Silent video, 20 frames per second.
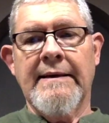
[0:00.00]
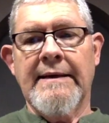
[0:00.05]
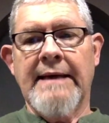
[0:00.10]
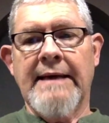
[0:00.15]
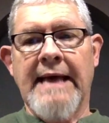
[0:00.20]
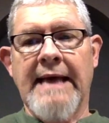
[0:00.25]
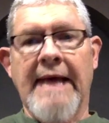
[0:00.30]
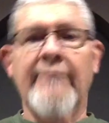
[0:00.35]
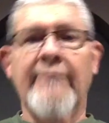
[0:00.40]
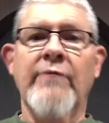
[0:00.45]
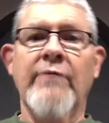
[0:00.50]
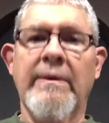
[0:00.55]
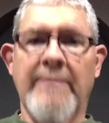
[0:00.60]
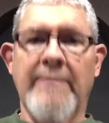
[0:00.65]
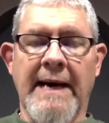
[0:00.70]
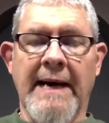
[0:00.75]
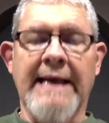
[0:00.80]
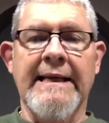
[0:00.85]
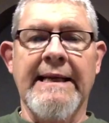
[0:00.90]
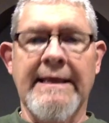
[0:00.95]

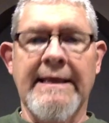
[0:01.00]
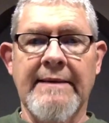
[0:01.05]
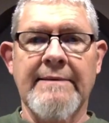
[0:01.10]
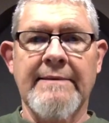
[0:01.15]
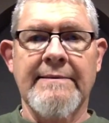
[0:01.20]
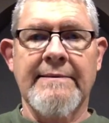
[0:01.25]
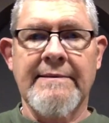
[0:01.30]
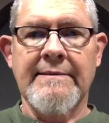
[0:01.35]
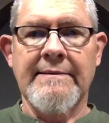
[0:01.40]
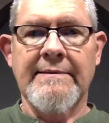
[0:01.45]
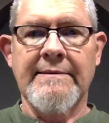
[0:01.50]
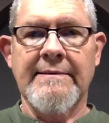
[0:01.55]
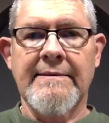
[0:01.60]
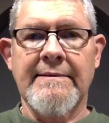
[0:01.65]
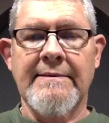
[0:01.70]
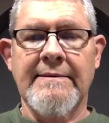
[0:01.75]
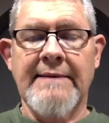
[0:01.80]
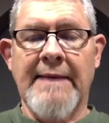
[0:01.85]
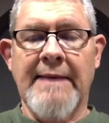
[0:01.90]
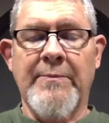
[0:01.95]
Everybody
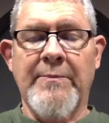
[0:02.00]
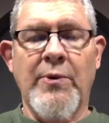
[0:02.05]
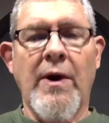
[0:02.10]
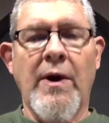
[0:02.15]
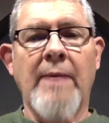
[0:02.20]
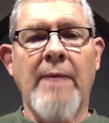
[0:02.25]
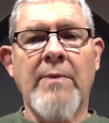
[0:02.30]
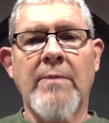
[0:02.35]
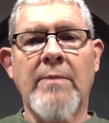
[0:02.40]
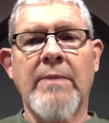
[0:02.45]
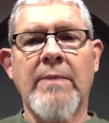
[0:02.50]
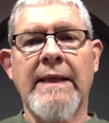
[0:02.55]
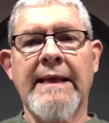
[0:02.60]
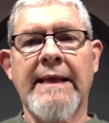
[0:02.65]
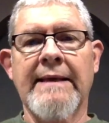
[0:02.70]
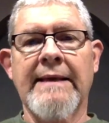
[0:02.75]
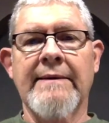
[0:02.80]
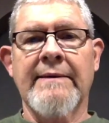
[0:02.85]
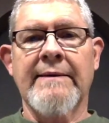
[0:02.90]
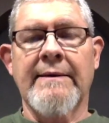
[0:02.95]
that
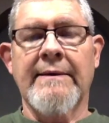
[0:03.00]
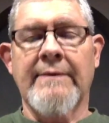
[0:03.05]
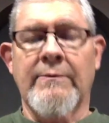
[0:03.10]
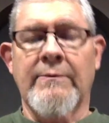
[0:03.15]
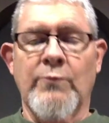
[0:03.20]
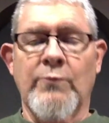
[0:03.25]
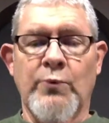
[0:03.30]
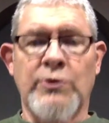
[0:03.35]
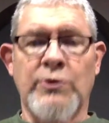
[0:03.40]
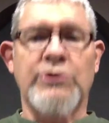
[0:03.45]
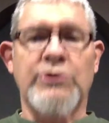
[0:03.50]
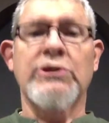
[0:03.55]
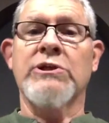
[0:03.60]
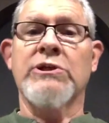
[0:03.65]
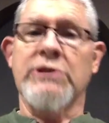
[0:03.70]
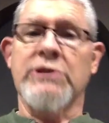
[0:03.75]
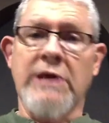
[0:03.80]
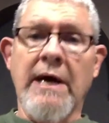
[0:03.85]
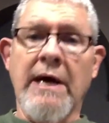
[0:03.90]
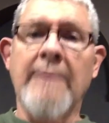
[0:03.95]
probably would
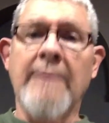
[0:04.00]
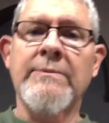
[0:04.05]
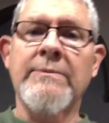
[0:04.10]
just come